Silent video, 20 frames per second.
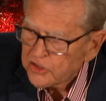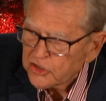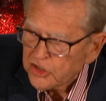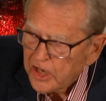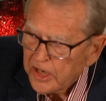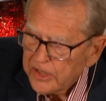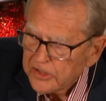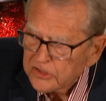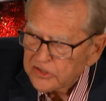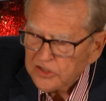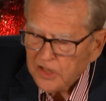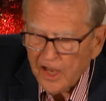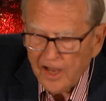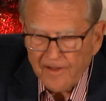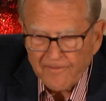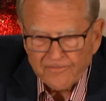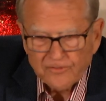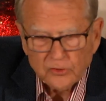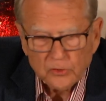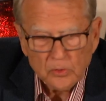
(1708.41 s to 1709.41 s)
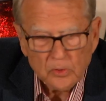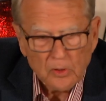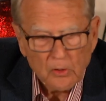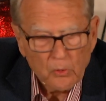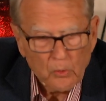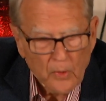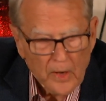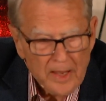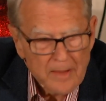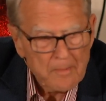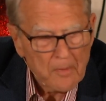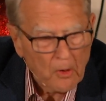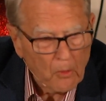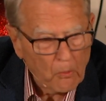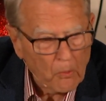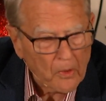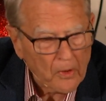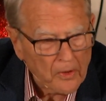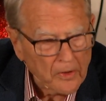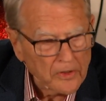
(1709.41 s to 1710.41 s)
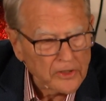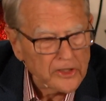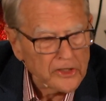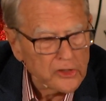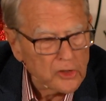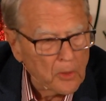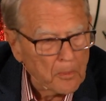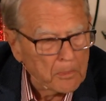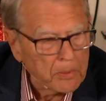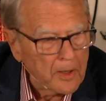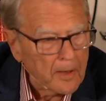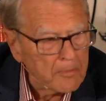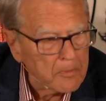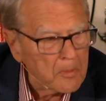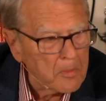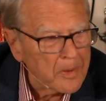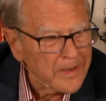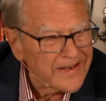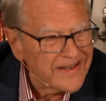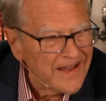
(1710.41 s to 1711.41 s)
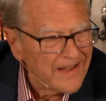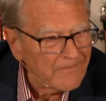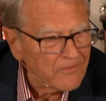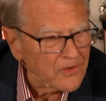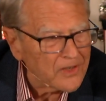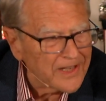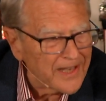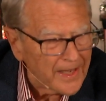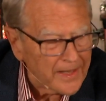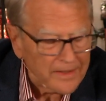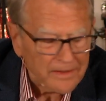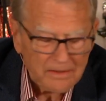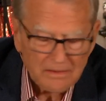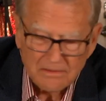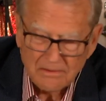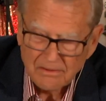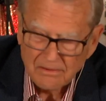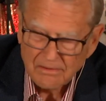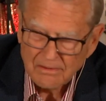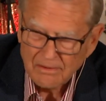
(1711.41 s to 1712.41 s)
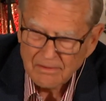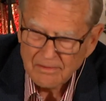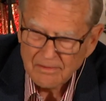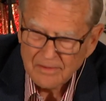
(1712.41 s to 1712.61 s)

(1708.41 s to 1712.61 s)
Chase after a Rhema word and you'll probably never get it.